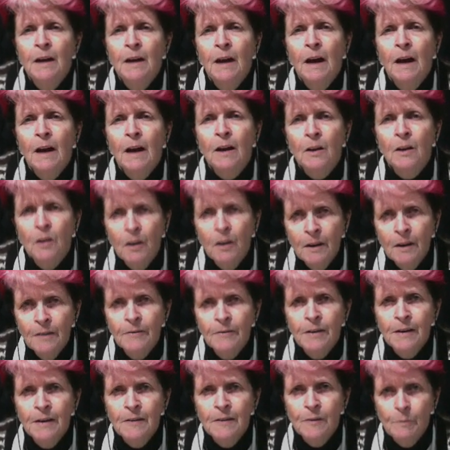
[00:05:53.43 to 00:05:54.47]
a lot of
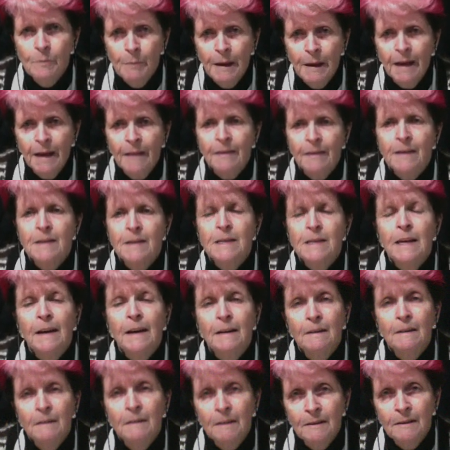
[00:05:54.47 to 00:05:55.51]
it is about the
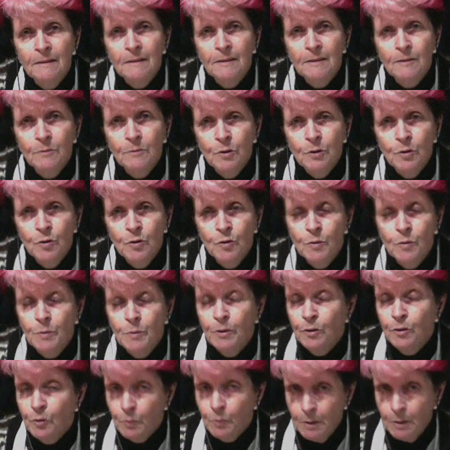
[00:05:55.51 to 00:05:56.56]
techniques that we use,
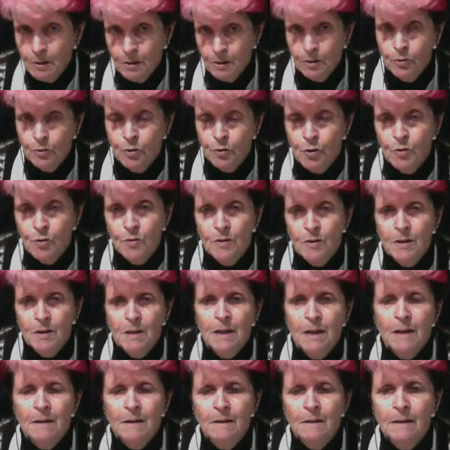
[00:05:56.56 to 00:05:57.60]
because we still use the
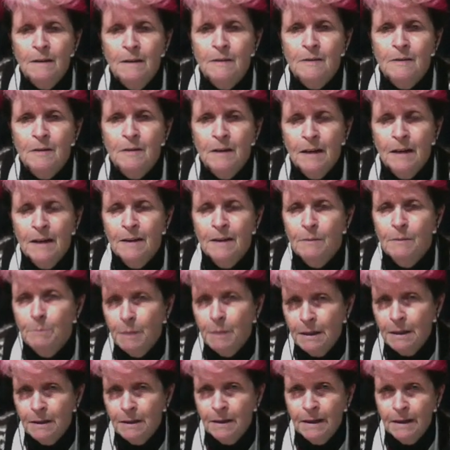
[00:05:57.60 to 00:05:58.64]
techniques today, the
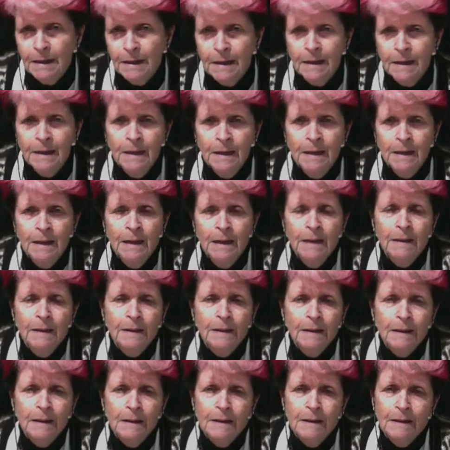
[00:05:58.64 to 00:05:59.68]
bundling,
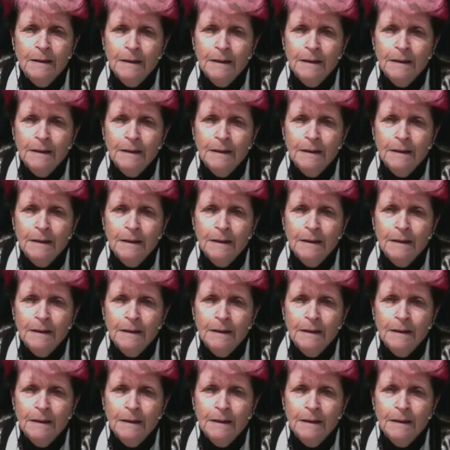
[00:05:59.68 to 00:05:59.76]
the